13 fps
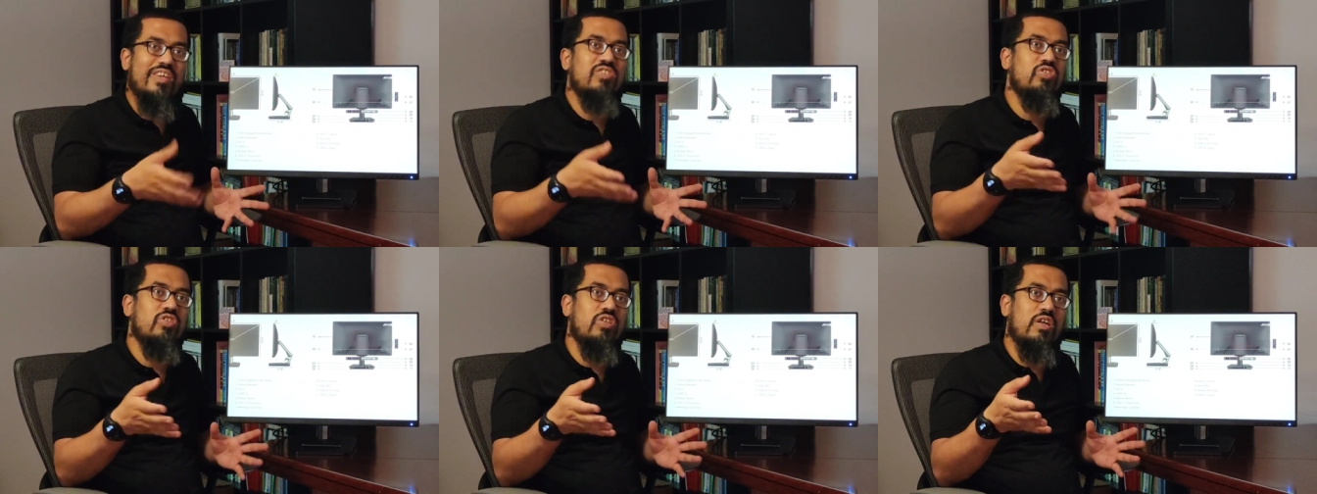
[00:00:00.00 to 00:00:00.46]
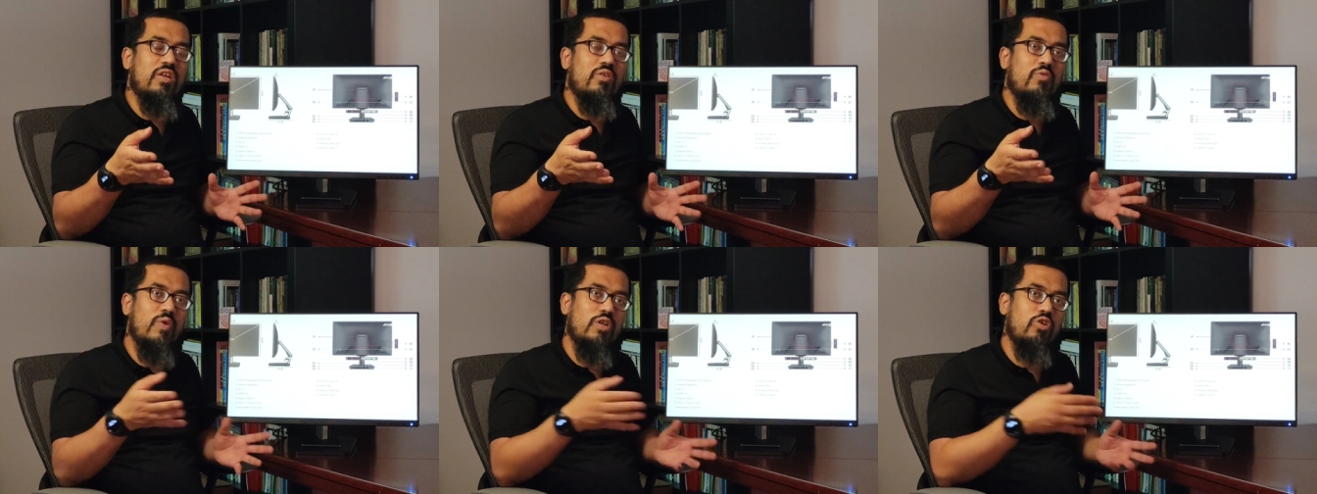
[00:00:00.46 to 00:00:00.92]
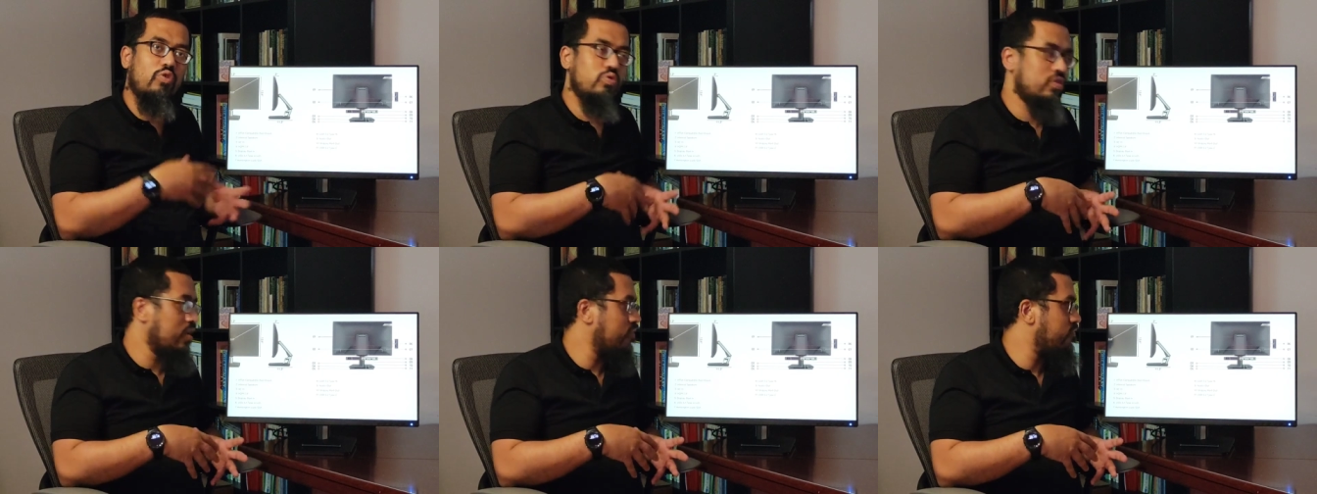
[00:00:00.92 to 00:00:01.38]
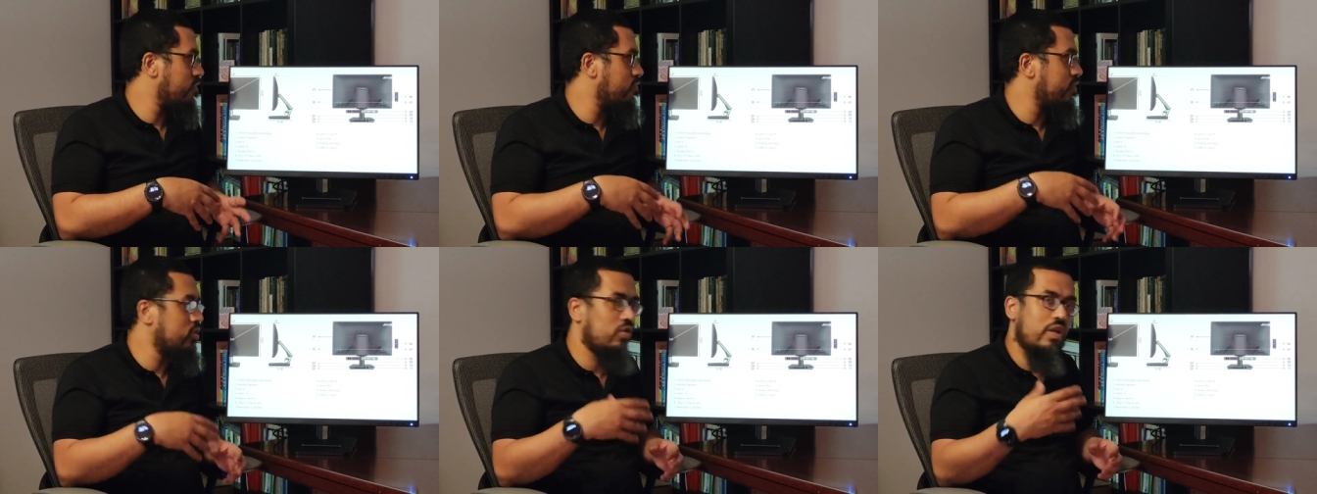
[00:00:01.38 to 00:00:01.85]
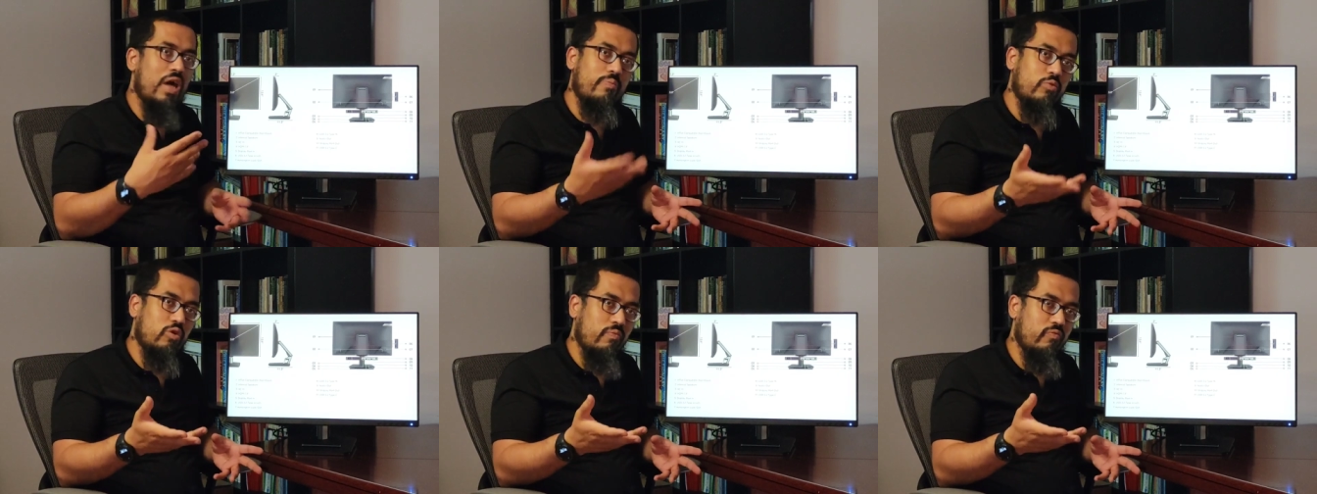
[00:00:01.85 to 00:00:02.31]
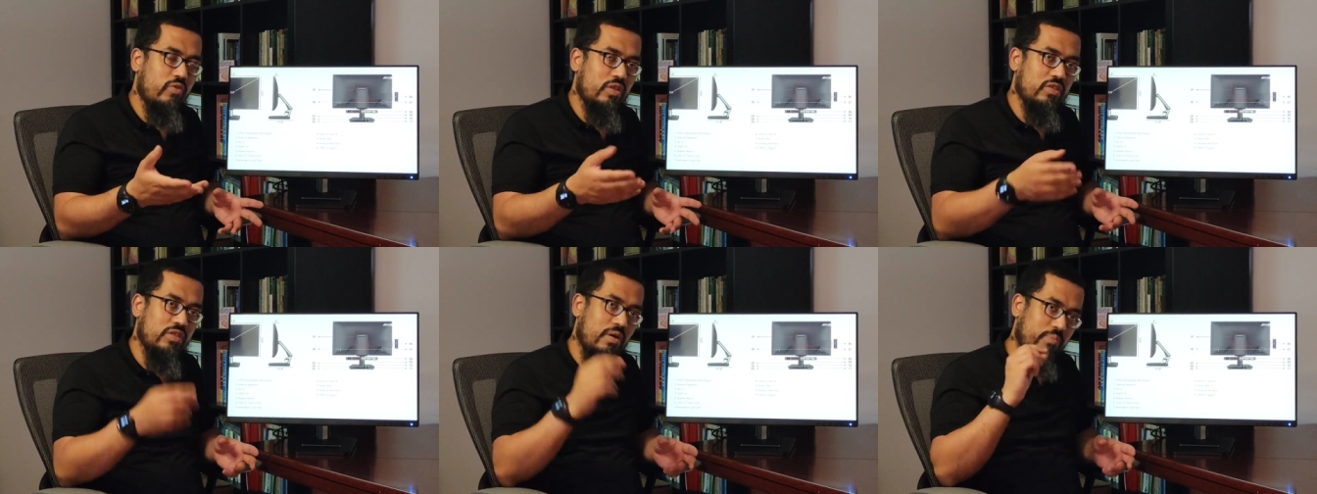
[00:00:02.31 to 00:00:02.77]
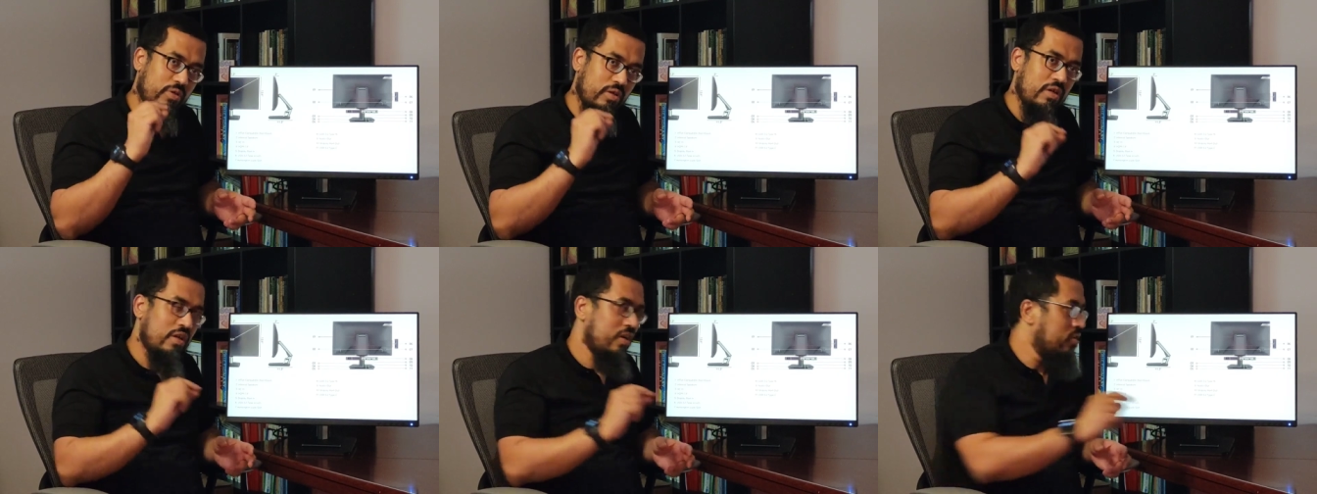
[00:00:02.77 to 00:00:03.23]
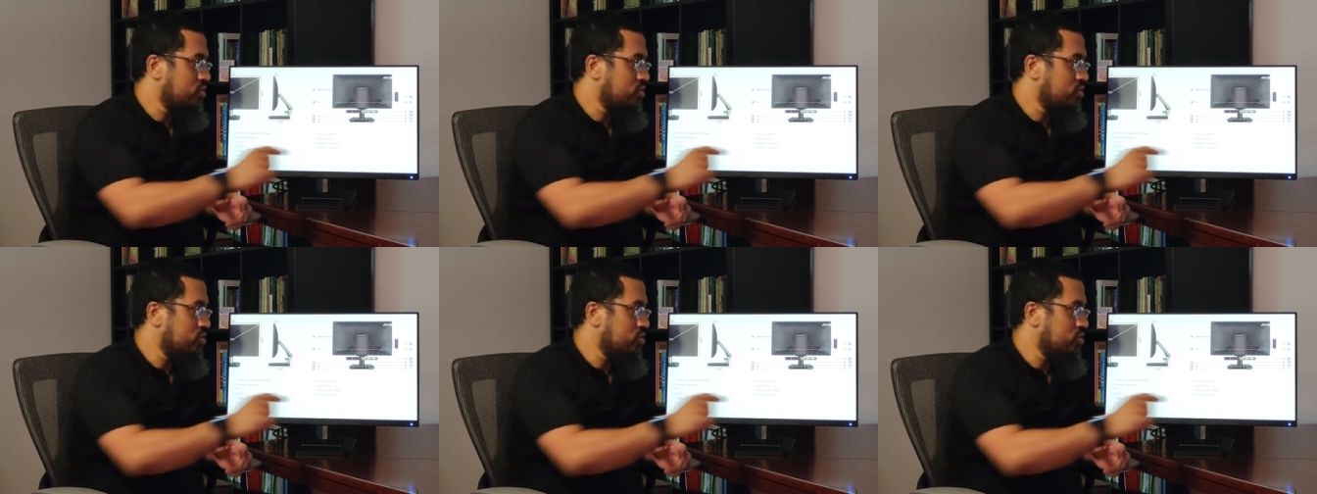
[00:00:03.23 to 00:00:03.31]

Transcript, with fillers: touch screen when you're using it with your laptop, for example.